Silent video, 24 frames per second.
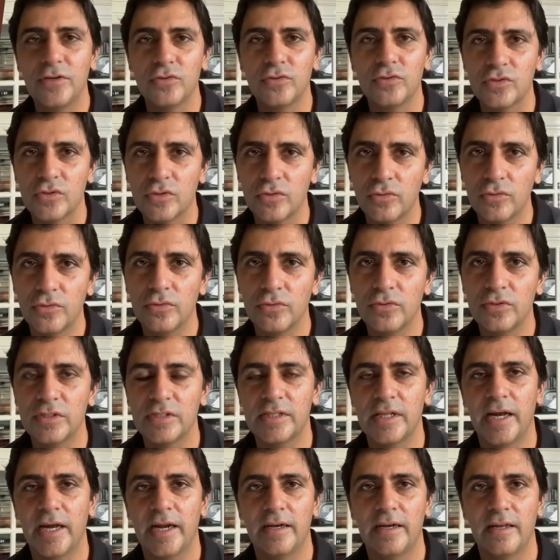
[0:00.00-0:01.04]

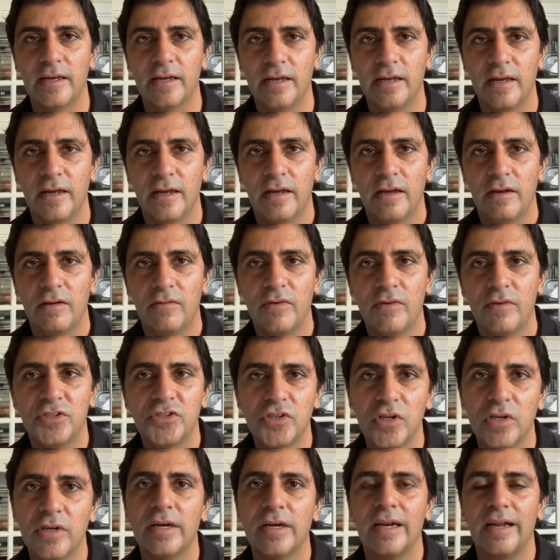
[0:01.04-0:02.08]
schools where
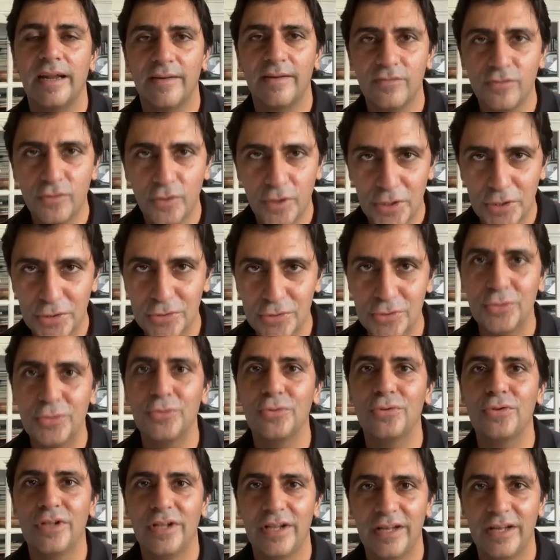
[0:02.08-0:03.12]
children loved going to
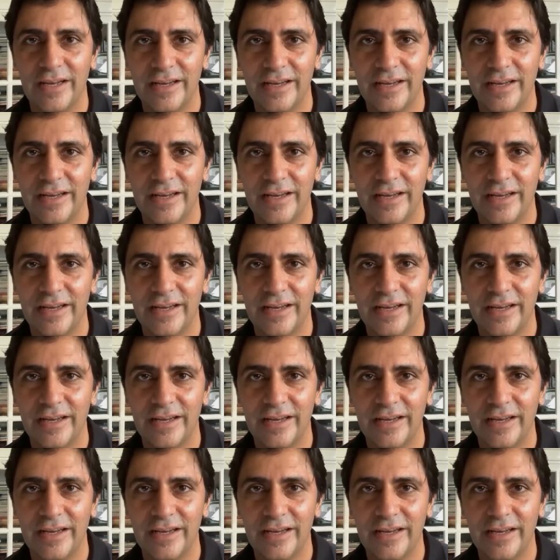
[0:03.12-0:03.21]
school.